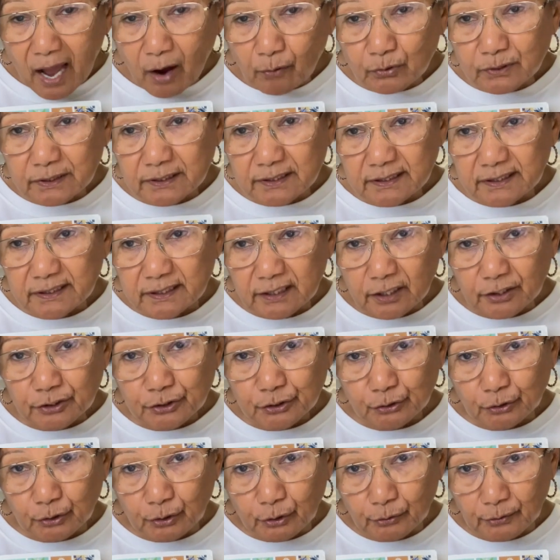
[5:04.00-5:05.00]
would
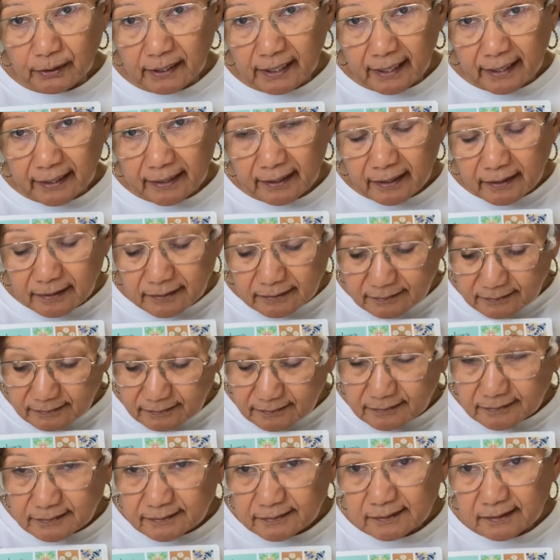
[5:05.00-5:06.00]
suggest you go get it,
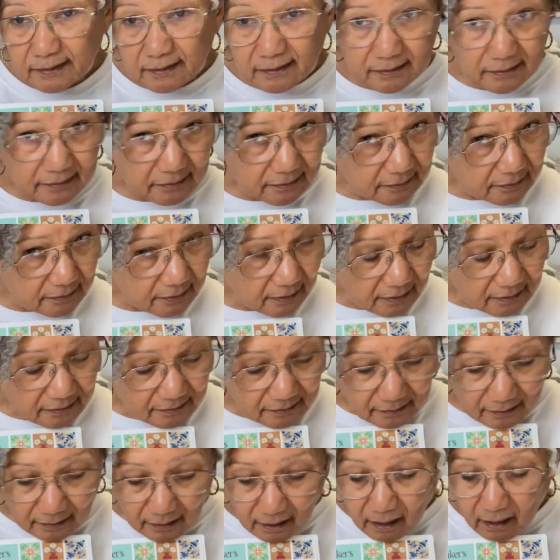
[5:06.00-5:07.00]

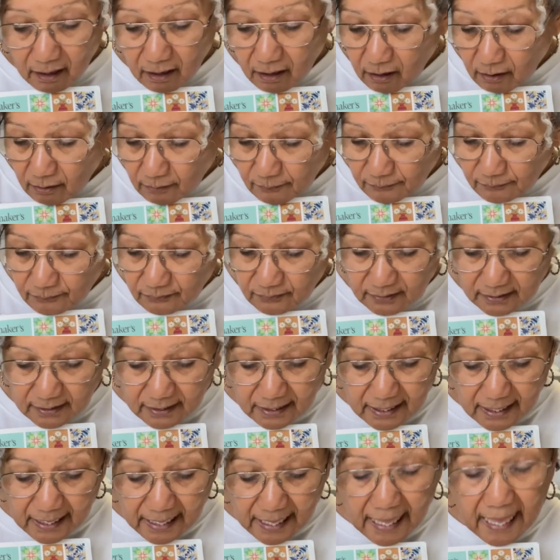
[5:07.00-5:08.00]
dust it off,
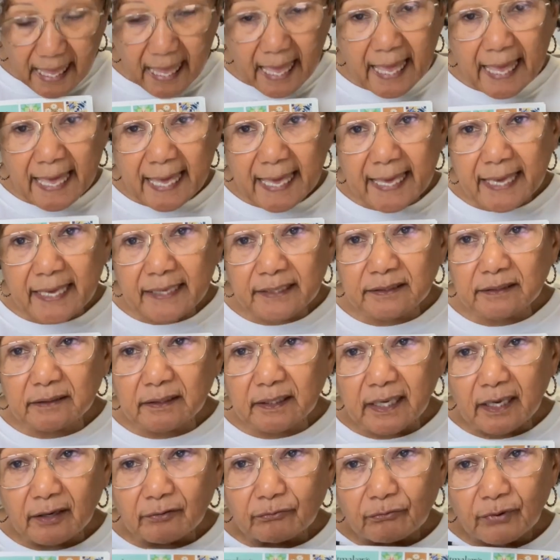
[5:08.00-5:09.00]
and
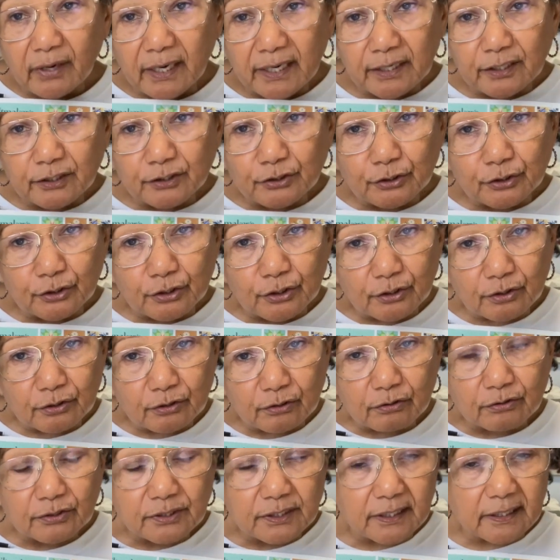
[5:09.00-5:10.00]
get ready to
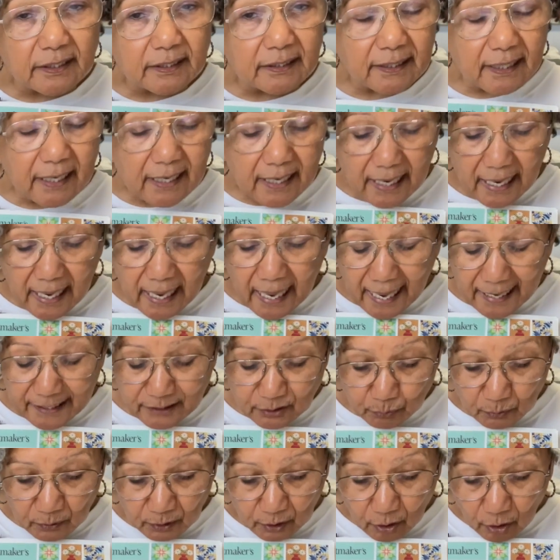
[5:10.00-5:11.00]
use it
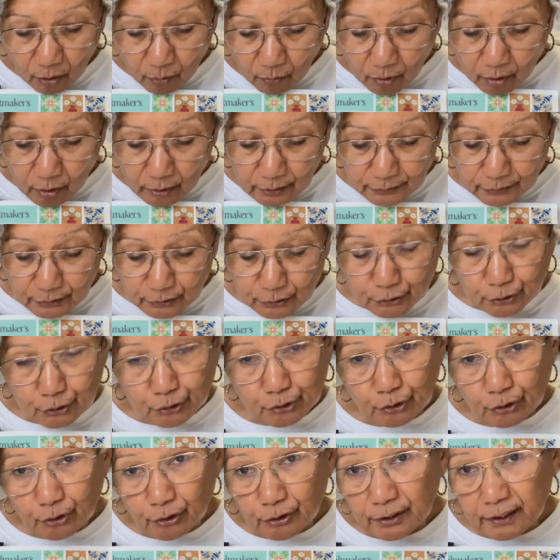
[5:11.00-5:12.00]
as we go on this
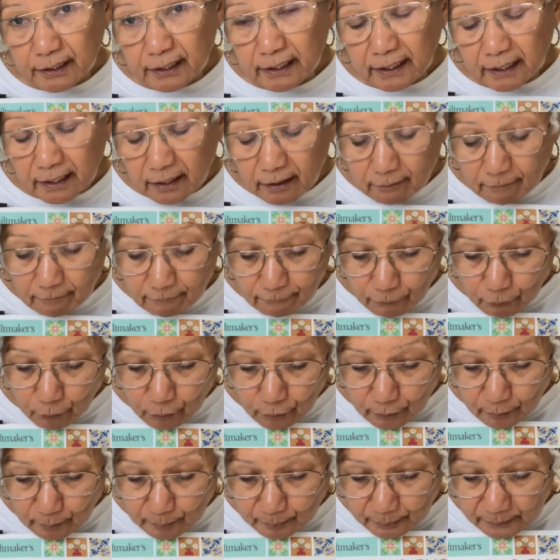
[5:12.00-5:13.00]
journey for
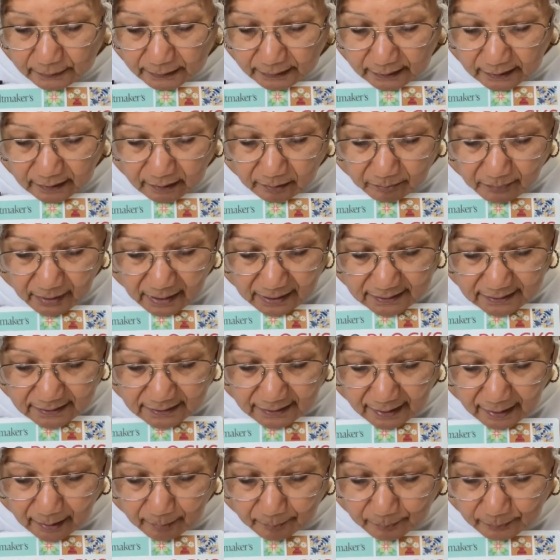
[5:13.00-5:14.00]
completing my
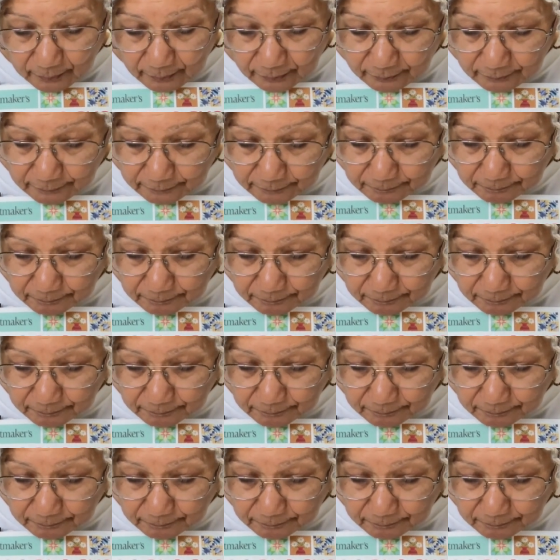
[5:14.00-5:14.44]
sampler.